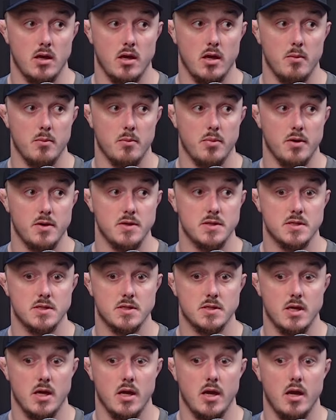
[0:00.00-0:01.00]
It
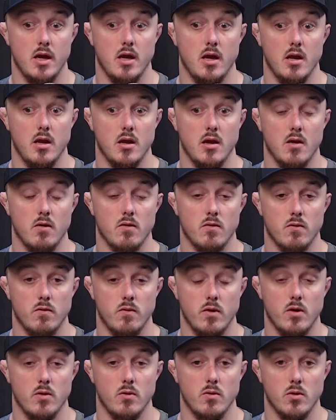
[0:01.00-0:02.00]
puts a
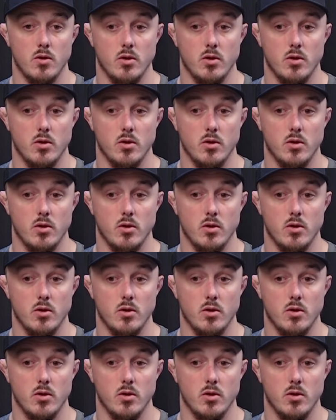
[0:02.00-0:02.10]
real